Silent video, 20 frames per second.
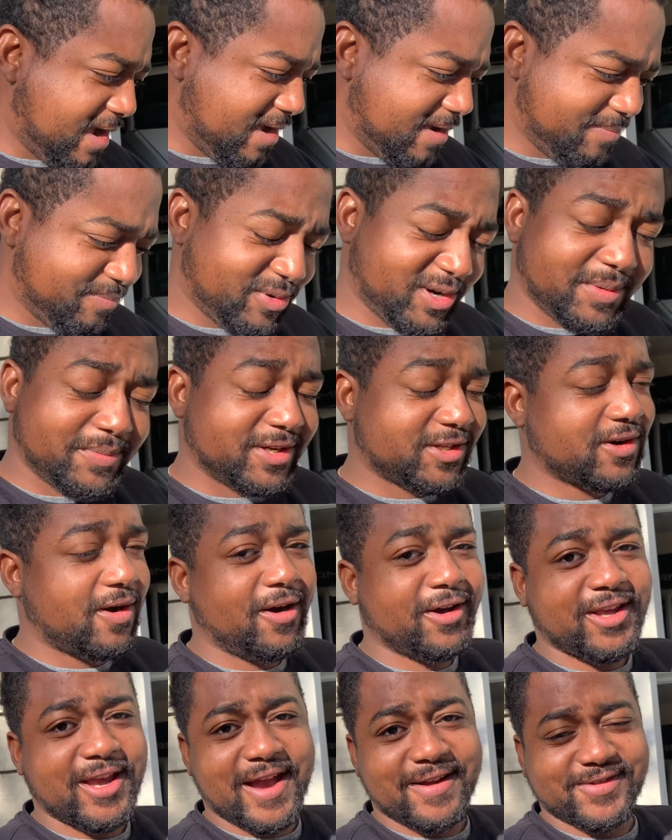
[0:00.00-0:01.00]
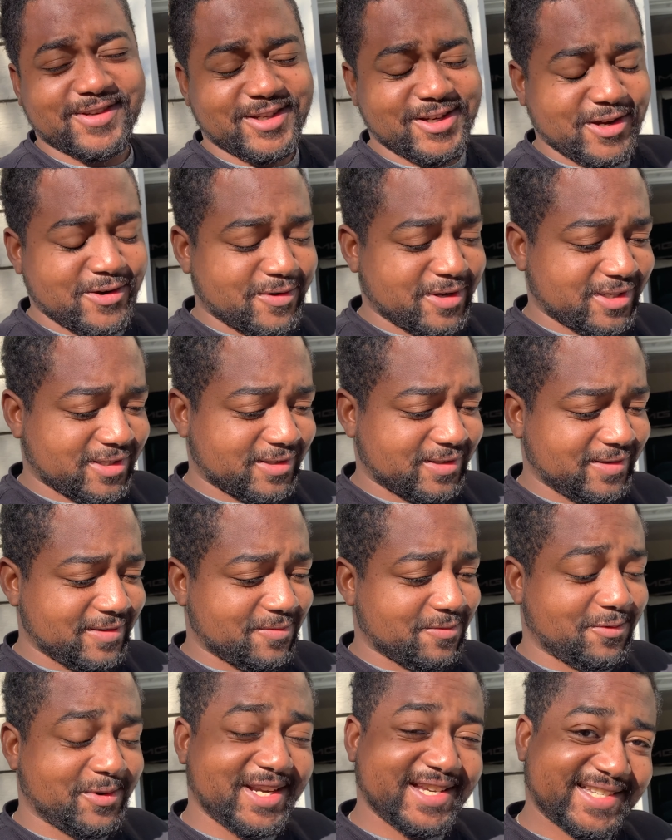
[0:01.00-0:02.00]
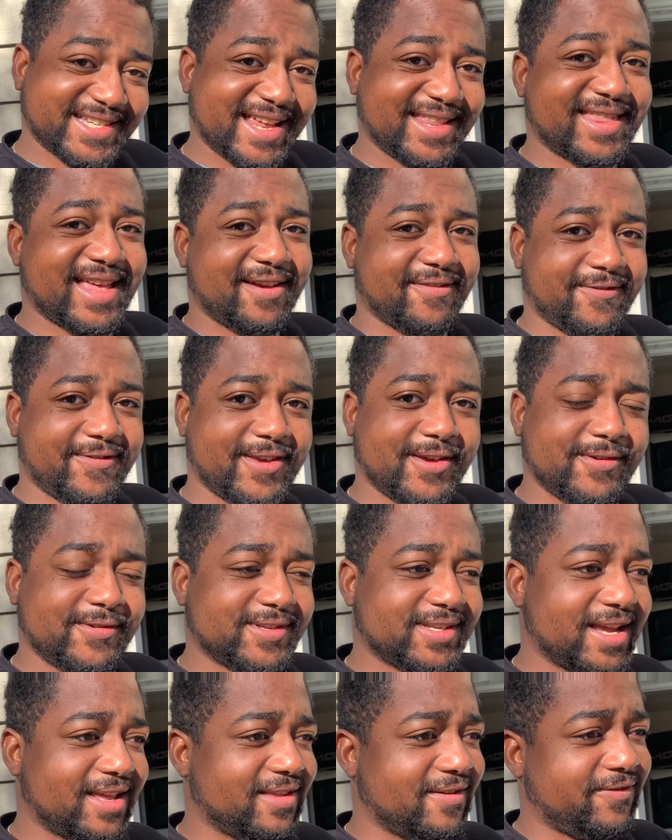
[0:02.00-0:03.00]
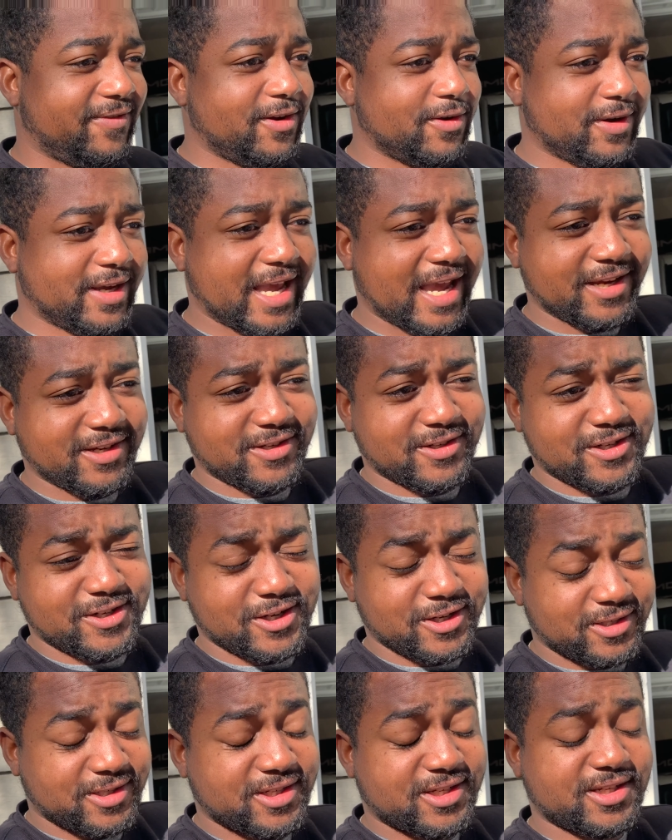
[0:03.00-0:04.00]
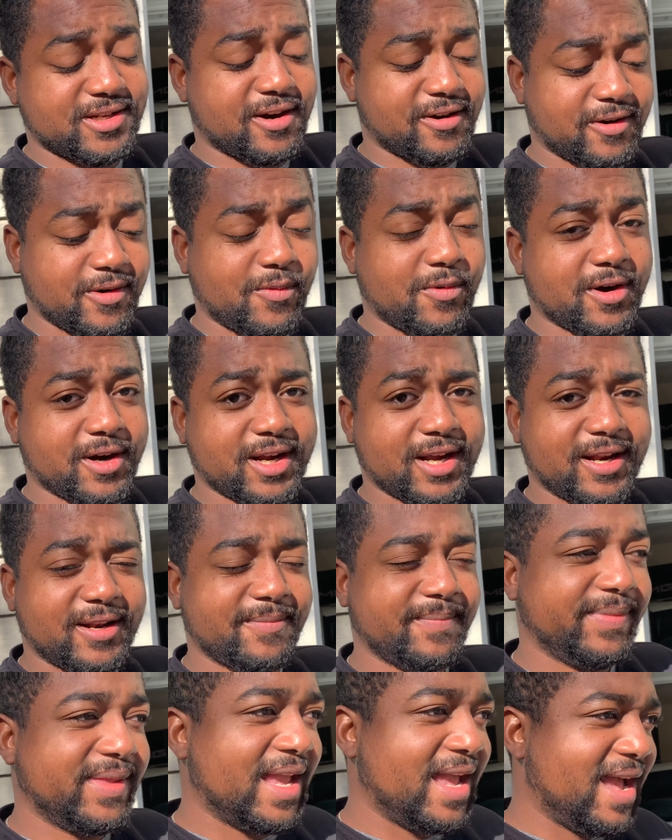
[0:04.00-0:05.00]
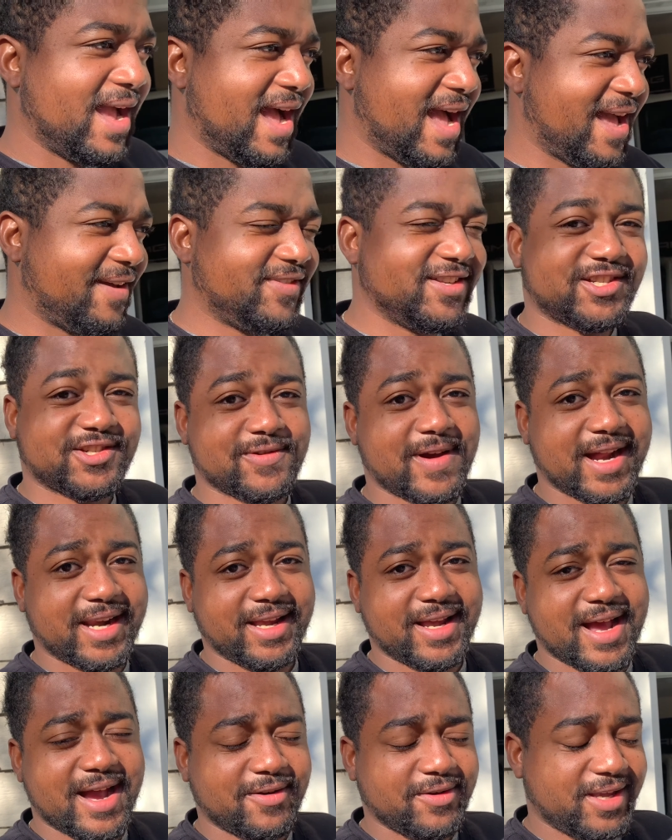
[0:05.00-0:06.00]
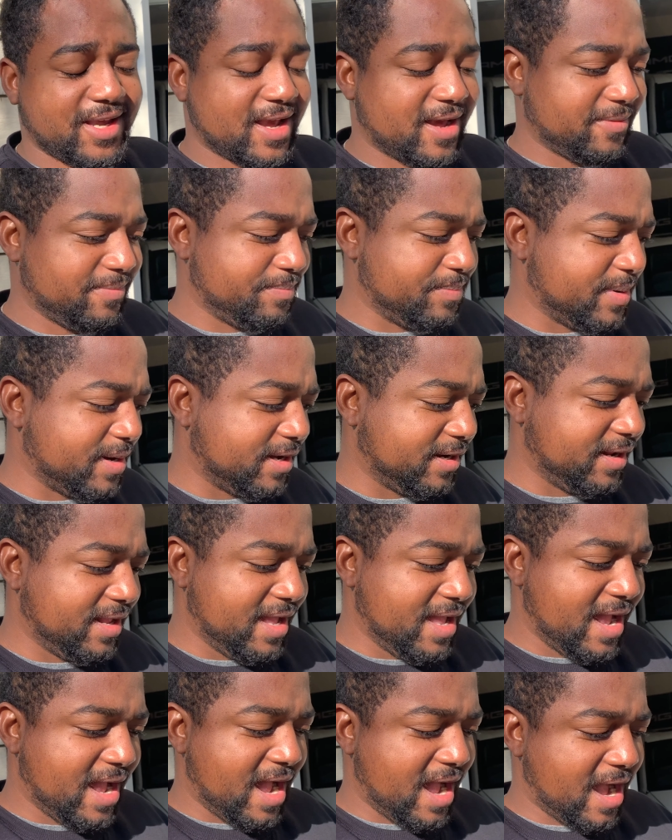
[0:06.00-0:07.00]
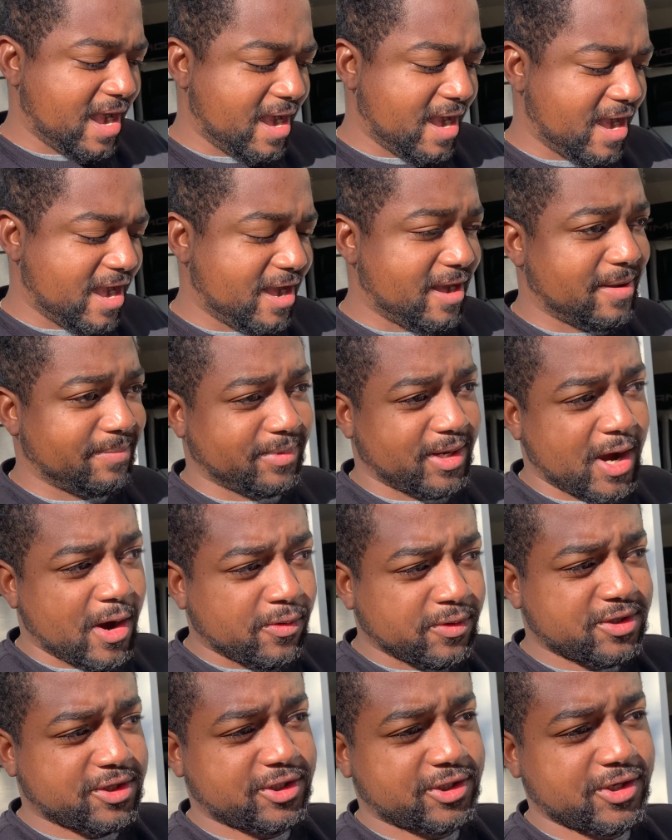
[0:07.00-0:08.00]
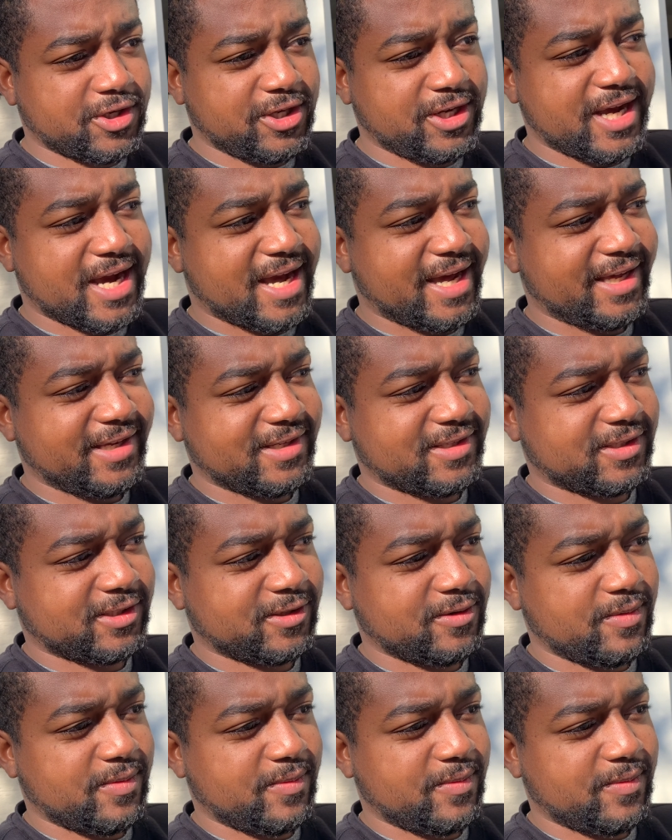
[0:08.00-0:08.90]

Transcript: Pretty much all you have to do is reset that fuse and the fuel gauge should start working. I haven't tried it out yet, but I'm going to show you guys